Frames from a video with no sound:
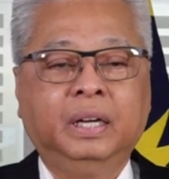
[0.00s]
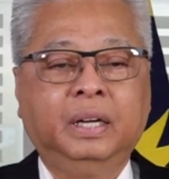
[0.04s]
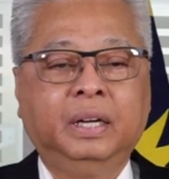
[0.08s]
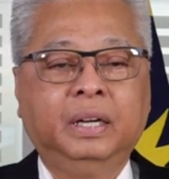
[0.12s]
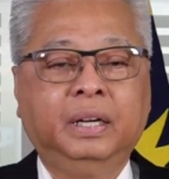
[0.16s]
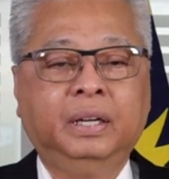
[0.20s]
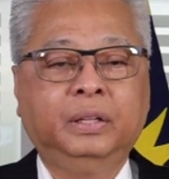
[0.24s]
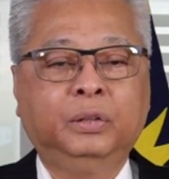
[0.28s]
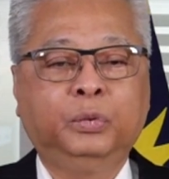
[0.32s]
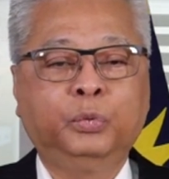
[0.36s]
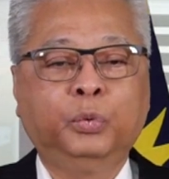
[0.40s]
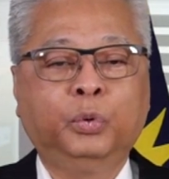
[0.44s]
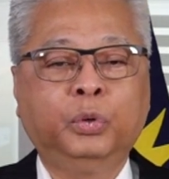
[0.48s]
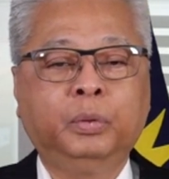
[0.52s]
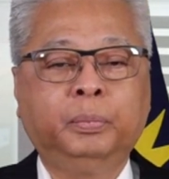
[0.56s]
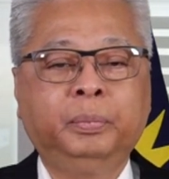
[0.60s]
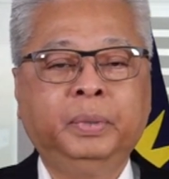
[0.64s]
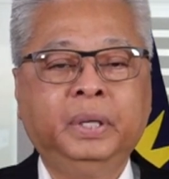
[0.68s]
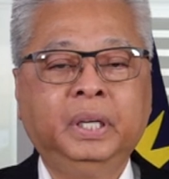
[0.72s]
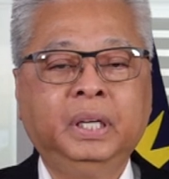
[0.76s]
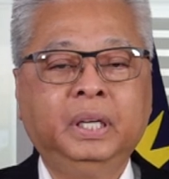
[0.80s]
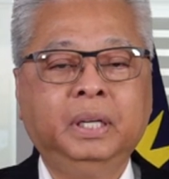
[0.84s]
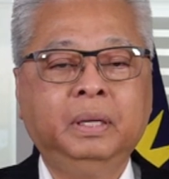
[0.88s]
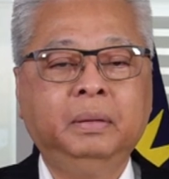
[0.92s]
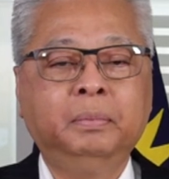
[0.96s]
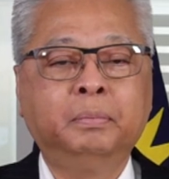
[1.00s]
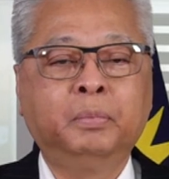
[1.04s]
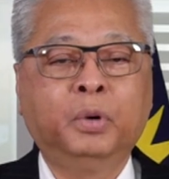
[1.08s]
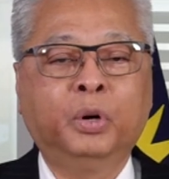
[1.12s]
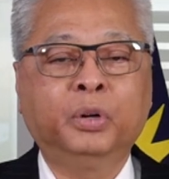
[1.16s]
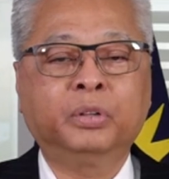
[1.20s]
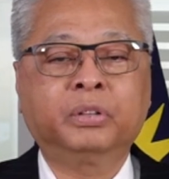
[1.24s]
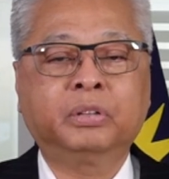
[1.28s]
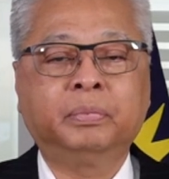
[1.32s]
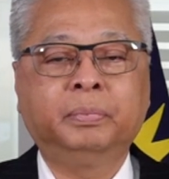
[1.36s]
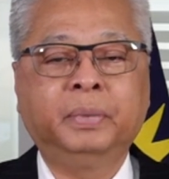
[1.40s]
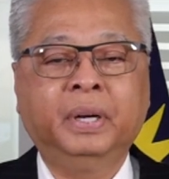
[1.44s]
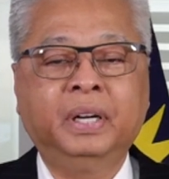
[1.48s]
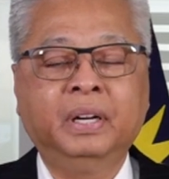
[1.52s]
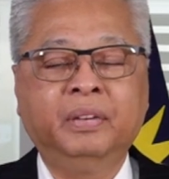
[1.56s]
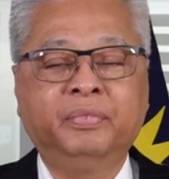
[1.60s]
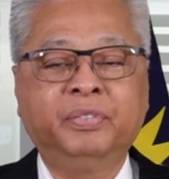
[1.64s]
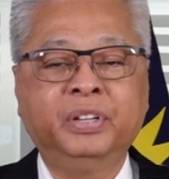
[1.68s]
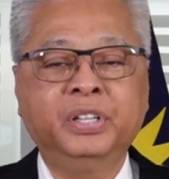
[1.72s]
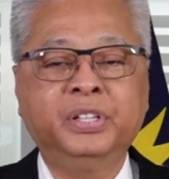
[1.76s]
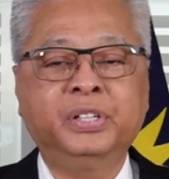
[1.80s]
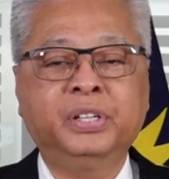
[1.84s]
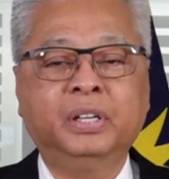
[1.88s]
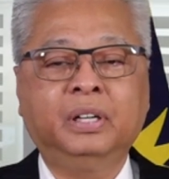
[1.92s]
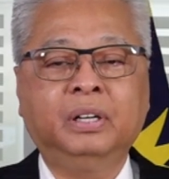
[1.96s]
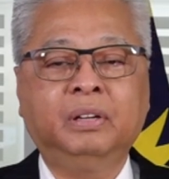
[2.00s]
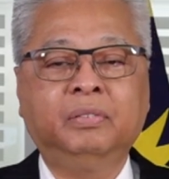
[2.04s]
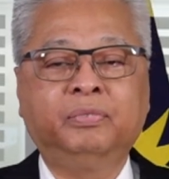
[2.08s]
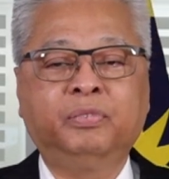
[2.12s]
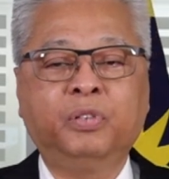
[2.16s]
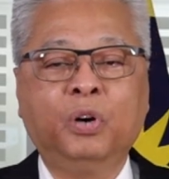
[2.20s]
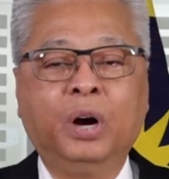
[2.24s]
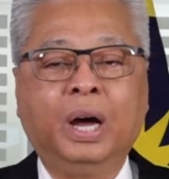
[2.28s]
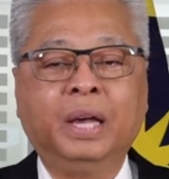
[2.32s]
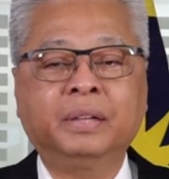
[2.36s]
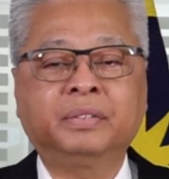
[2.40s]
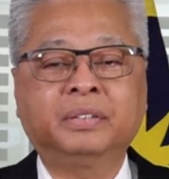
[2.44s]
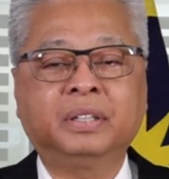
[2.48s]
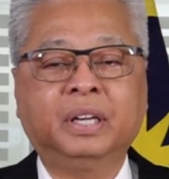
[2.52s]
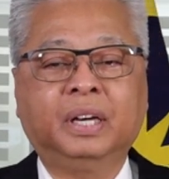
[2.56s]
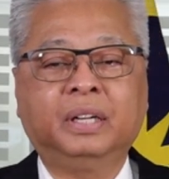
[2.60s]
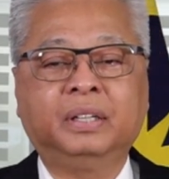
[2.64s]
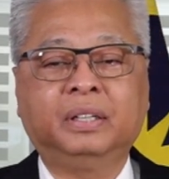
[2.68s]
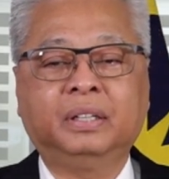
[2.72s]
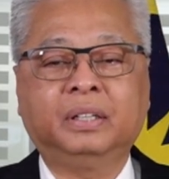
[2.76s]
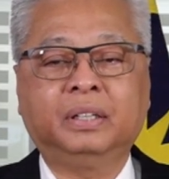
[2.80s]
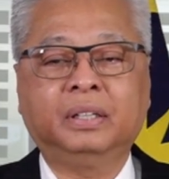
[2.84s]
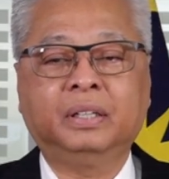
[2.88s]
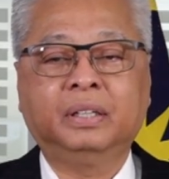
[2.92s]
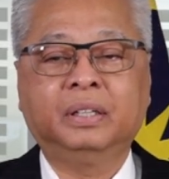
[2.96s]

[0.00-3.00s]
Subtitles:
it would be most beneficial for ASEAN